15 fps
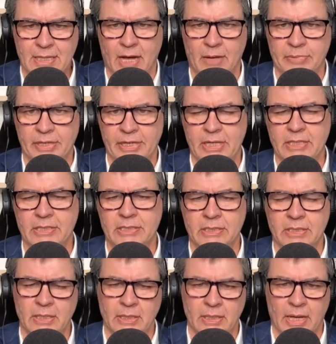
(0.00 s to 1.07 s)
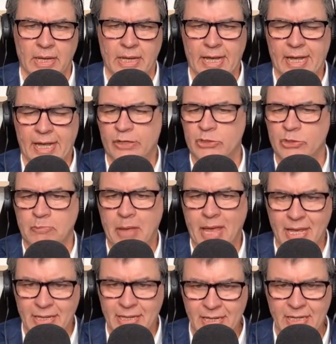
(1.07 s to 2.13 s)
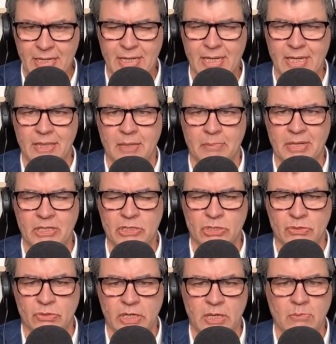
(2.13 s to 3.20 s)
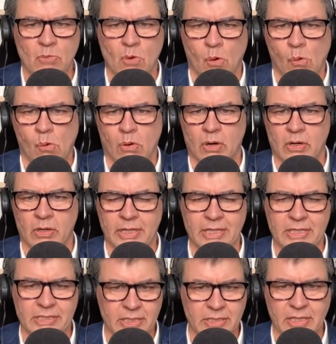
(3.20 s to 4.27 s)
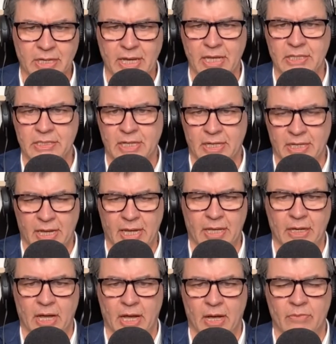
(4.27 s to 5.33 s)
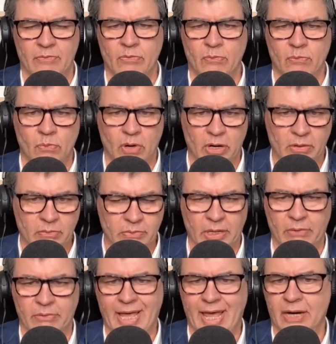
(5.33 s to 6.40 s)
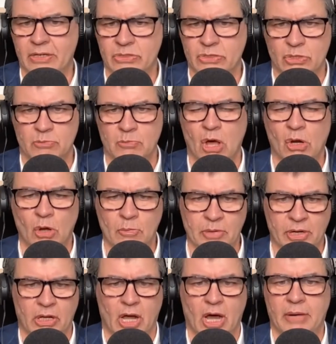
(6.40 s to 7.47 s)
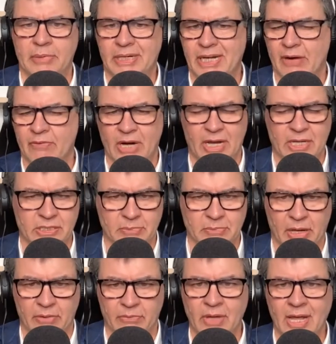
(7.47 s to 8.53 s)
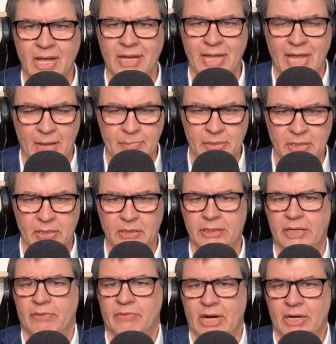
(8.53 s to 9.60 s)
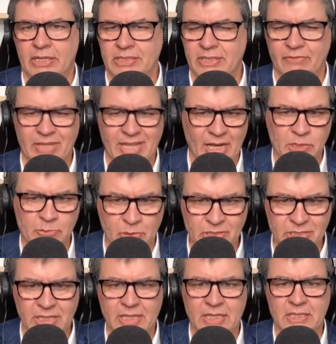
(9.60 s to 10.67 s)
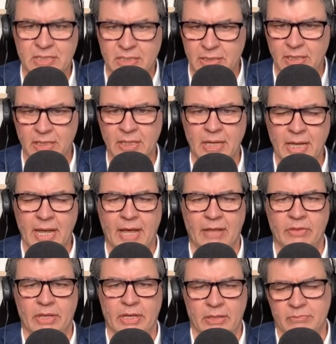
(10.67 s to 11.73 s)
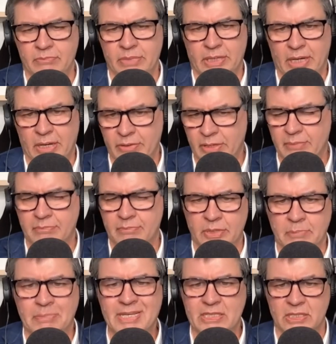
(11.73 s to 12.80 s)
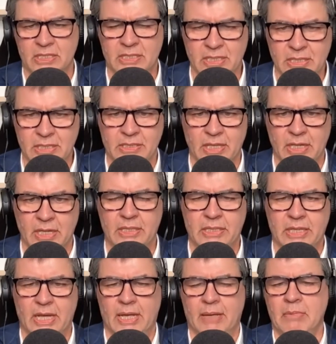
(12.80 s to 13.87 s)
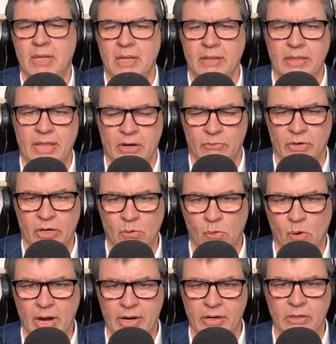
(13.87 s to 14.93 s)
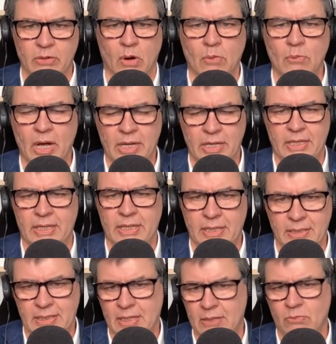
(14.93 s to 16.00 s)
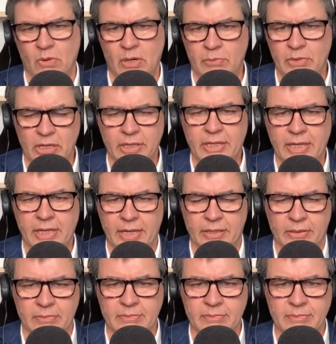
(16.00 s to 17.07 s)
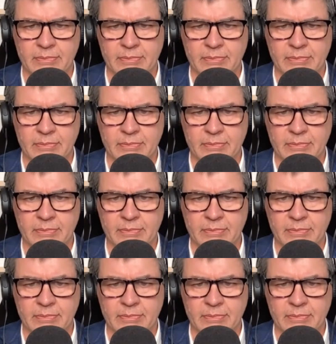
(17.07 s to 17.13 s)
companies expanding in the midstream, or is this a case again of where, you know, Canada's a small open economy, never has the amount of capital and never doesn't have the expertise and the, you know, the businesses that that are required? What are we looking at here?